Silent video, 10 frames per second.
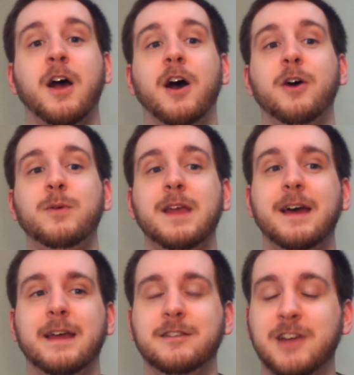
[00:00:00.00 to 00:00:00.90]
Oh
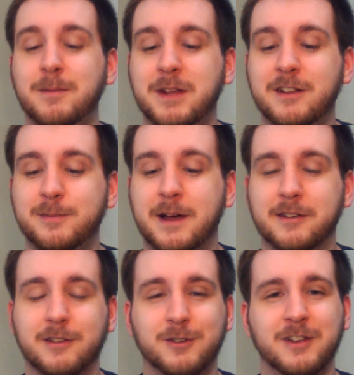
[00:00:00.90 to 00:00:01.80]
yeah, in Jimenez
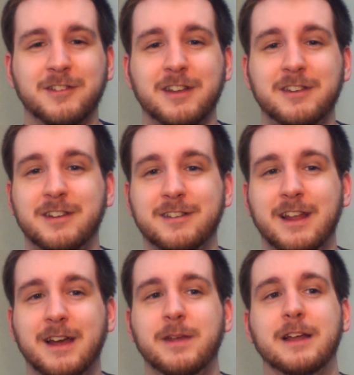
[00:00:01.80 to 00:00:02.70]
Box, the translation isn't
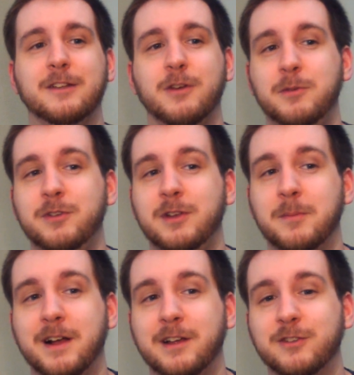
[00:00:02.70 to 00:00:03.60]
out yet, so I'm using
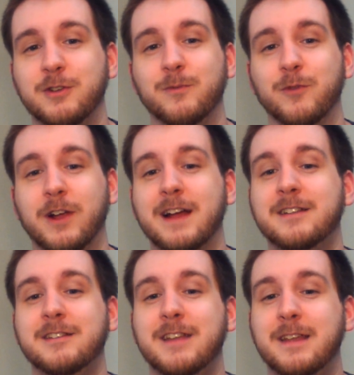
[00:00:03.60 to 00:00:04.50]
MangaStream. Forgot
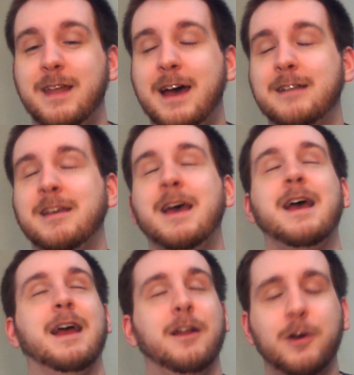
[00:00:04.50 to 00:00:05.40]
to say that,
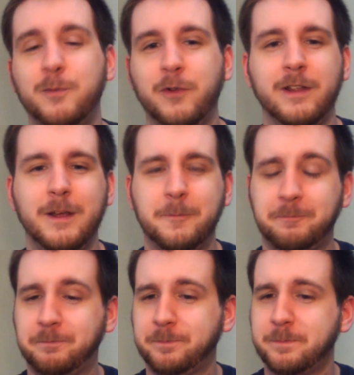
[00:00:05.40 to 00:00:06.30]
and hopefully
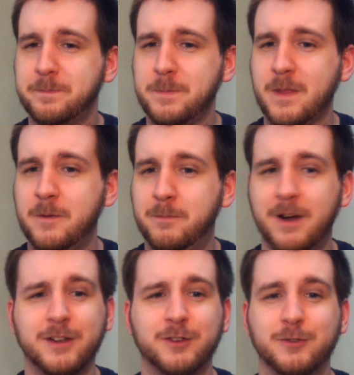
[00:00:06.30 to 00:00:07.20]

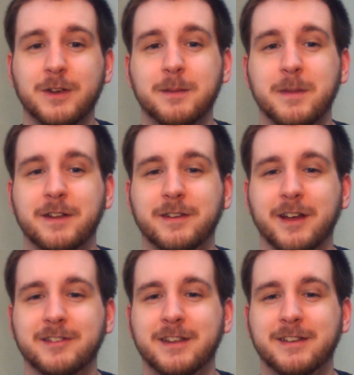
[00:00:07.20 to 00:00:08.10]
MangaStream
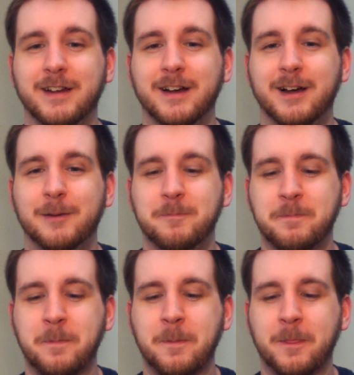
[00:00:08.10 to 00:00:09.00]
doesn't, um,
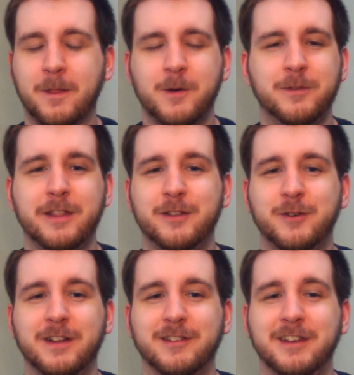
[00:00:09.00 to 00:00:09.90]
Hopefully the
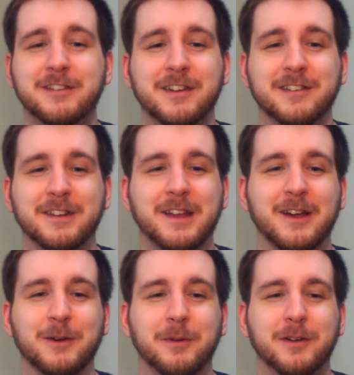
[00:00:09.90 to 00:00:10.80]
translation isn't
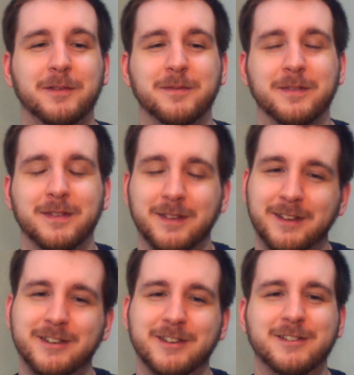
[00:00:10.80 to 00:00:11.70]
terrible.
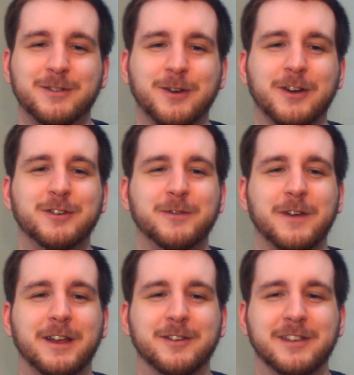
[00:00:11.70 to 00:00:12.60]
Just cross your
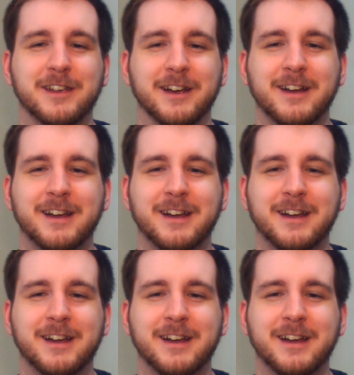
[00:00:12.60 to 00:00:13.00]
fingers here.